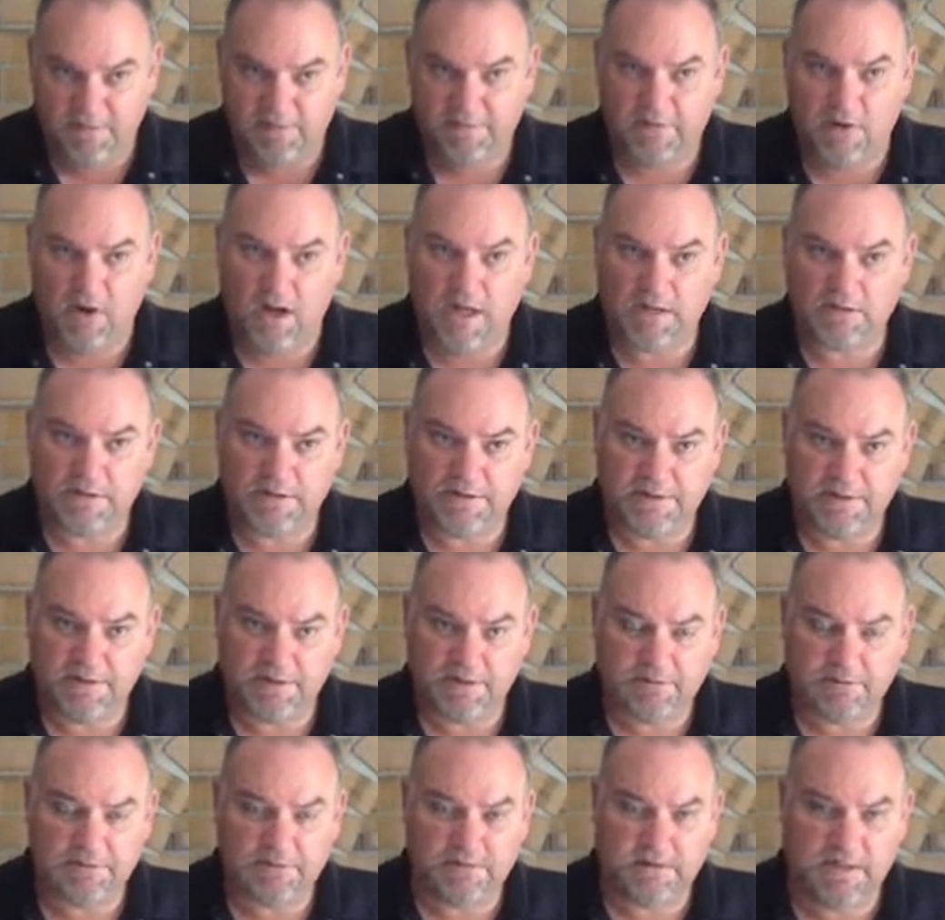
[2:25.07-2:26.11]
of violet
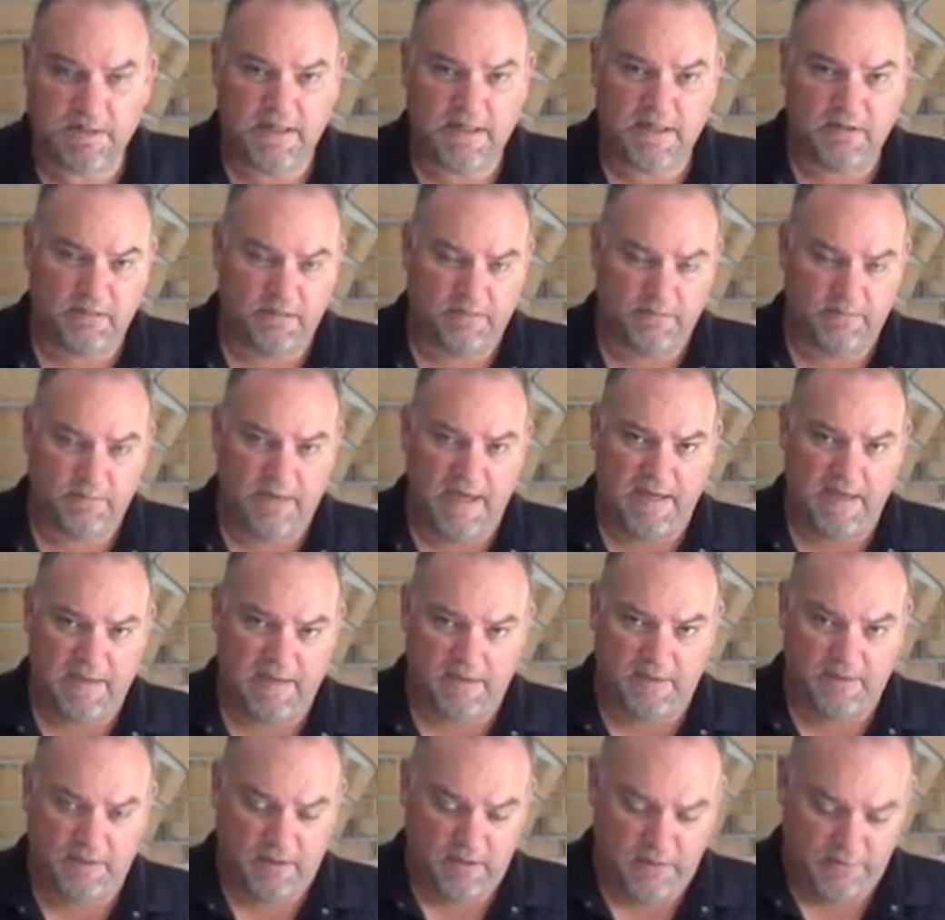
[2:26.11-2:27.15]
there on the back of
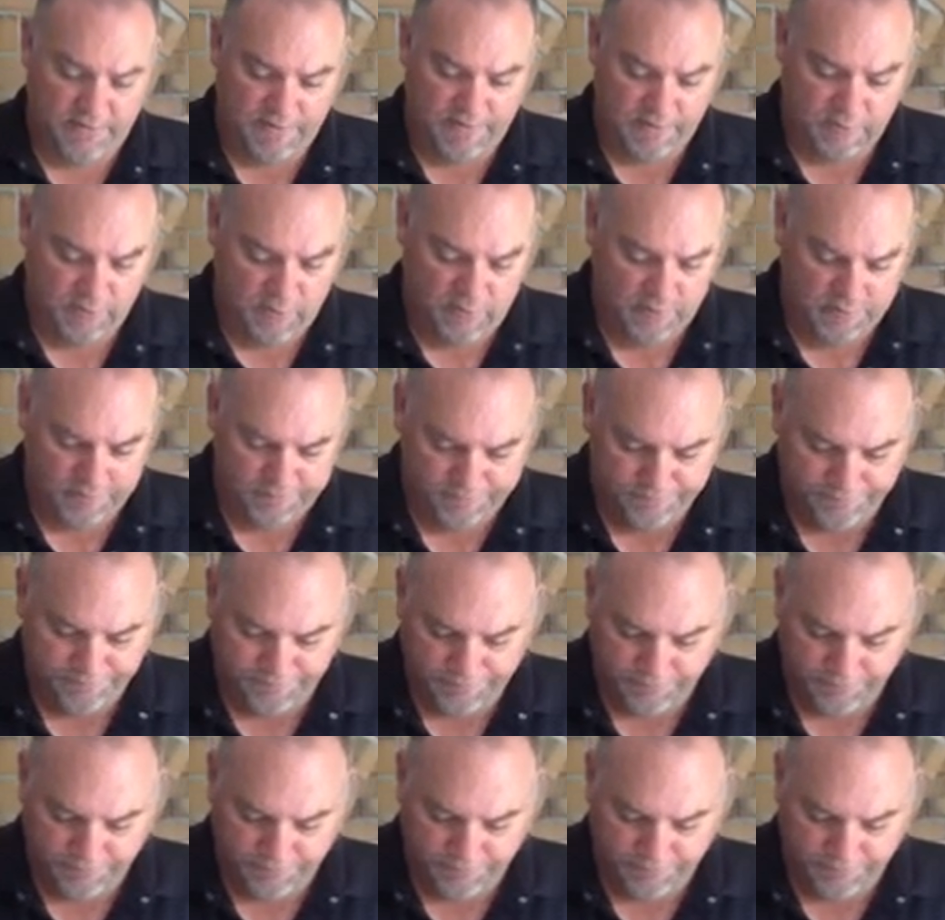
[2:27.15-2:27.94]
the nose as well.